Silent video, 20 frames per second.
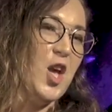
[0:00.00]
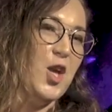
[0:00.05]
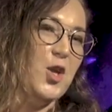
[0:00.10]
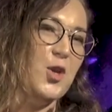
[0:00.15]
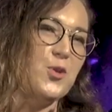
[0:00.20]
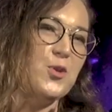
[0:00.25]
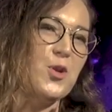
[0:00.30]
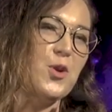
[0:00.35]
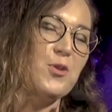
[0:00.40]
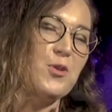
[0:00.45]

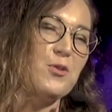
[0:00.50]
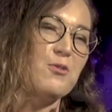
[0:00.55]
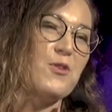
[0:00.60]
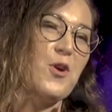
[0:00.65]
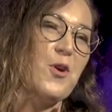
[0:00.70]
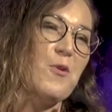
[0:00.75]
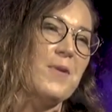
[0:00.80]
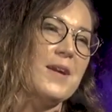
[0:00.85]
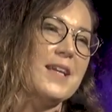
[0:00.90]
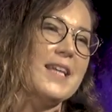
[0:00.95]
You know the
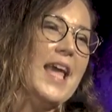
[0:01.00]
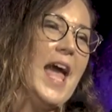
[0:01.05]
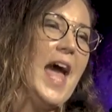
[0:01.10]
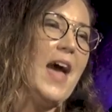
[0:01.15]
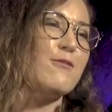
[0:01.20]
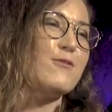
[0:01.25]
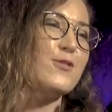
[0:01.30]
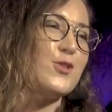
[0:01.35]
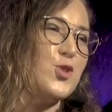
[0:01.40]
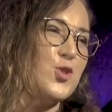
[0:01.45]
row where the
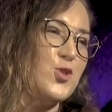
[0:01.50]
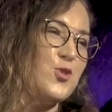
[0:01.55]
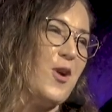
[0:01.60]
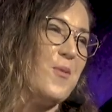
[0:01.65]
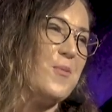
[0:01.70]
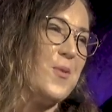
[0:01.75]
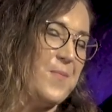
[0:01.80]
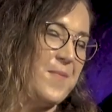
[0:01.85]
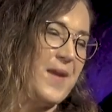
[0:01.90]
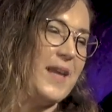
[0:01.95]
average
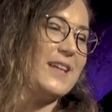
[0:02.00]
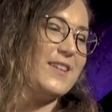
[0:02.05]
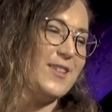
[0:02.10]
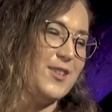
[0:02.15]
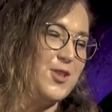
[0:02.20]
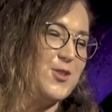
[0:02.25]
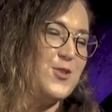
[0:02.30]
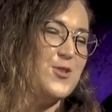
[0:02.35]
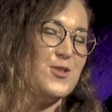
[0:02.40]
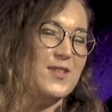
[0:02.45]
troublemaker
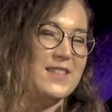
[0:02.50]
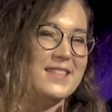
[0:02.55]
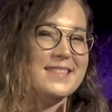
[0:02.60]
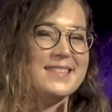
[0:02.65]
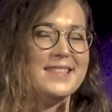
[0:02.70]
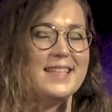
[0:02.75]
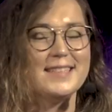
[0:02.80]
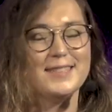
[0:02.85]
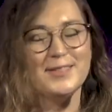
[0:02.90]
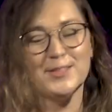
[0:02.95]
usually
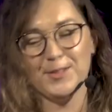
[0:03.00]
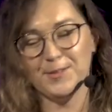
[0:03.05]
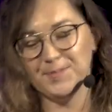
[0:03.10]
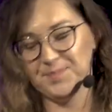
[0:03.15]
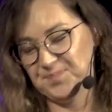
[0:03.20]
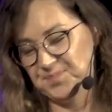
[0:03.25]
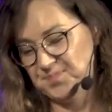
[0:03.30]
sits.